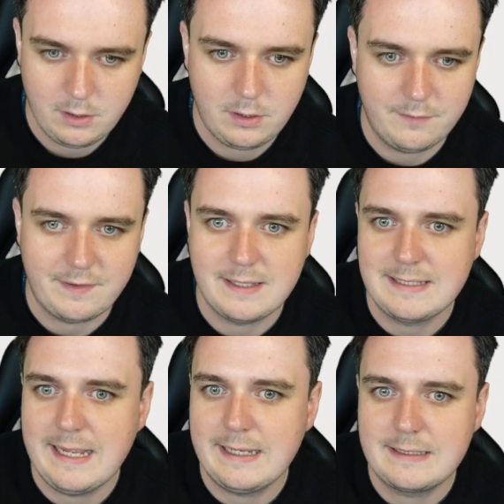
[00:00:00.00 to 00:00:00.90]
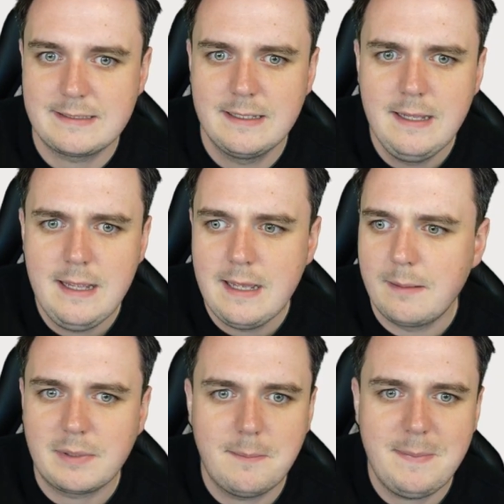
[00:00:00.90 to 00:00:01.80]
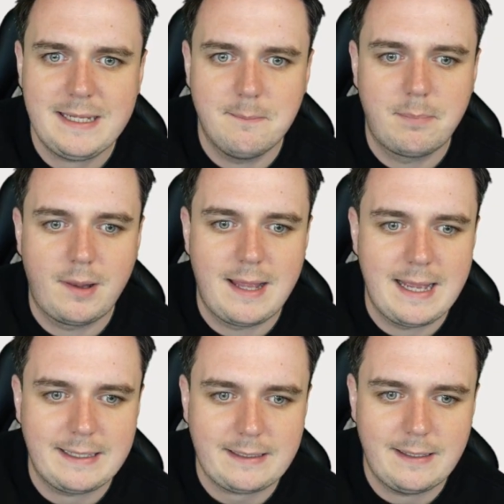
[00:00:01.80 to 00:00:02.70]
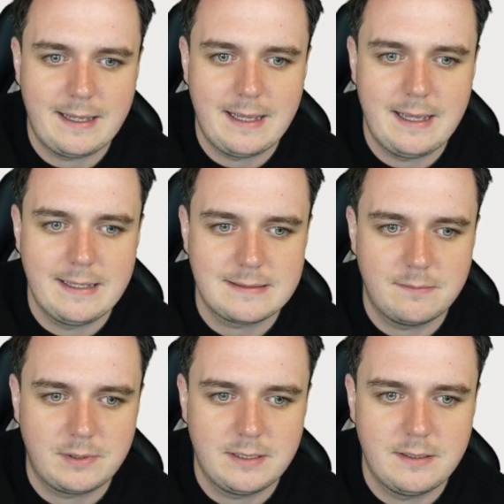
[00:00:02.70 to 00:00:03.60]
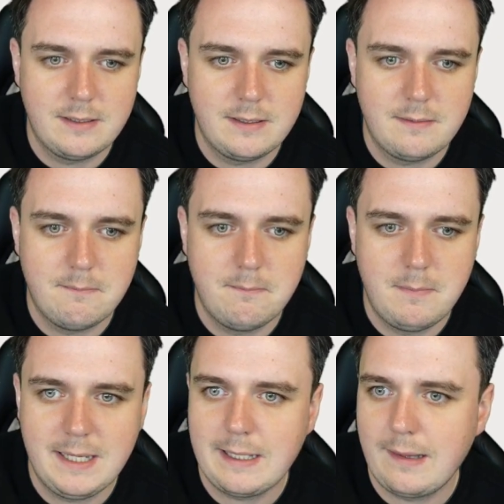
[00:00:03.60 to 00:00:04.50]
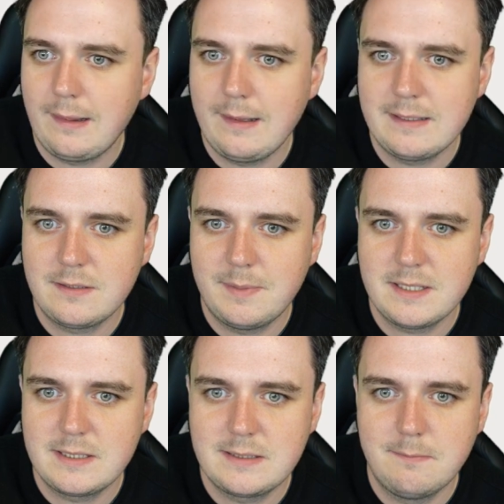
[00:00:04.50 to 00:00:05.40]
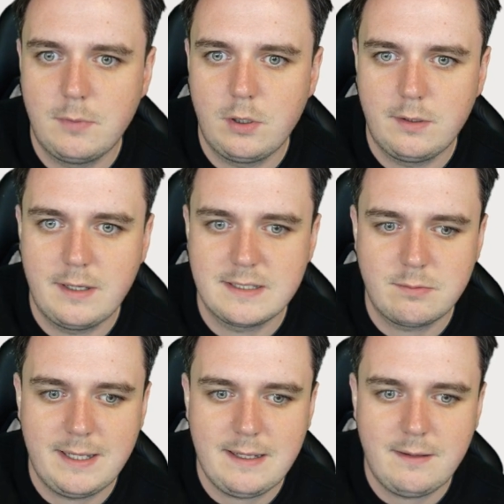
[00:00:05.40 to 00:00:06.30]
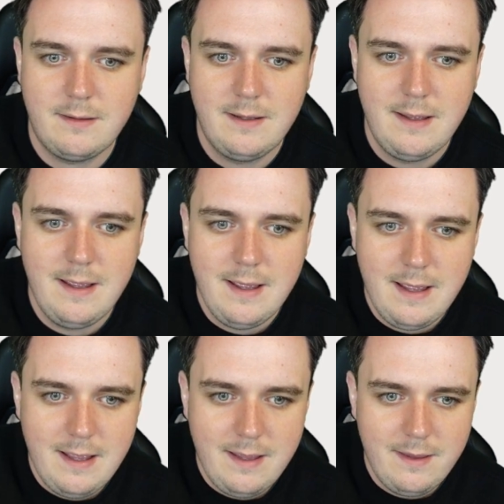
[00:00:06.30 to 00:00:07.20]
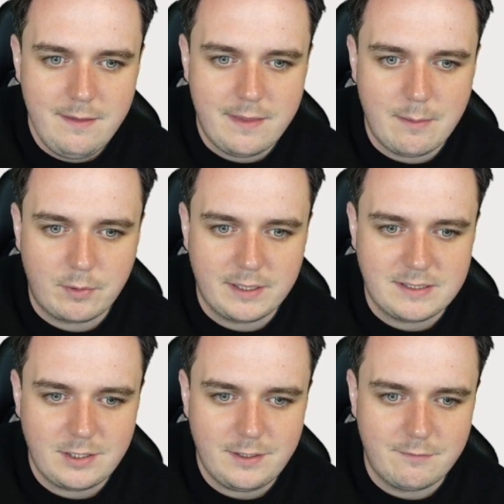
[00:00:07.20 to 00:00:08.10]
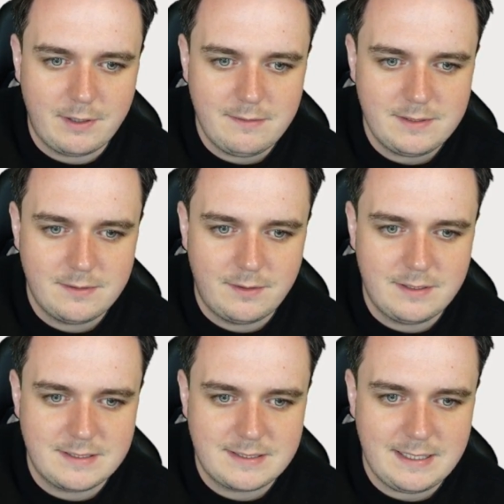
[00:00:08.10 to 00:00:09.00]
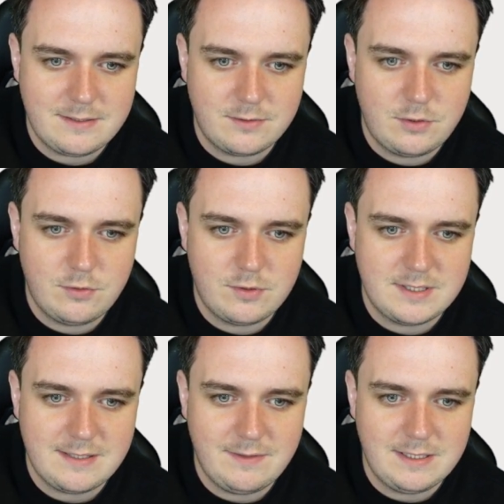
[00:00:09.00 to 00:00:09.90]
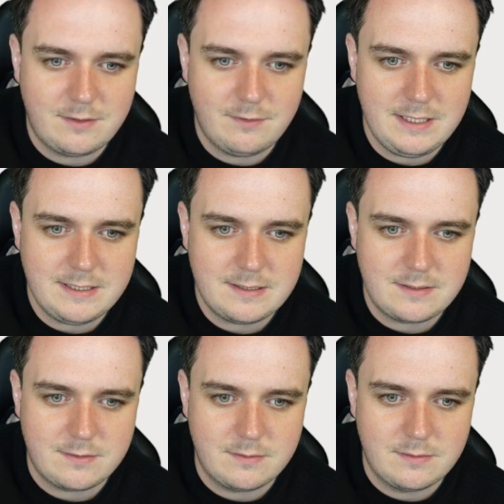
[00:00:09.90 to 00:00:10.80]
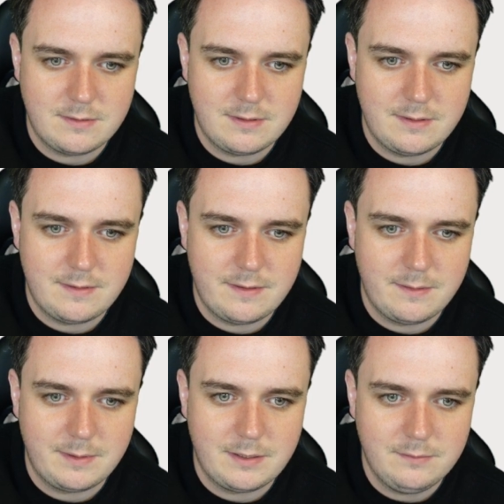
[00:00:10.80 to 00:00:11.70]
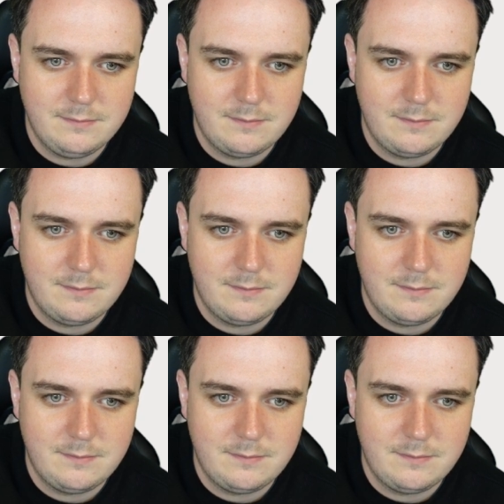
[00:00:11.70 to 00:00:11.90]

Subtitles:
all of that text, I'm going to make it black, and I'm going to make it a little bit smaller as well. Then we're going to turn it around on its side, so 270 degrees, so there we go.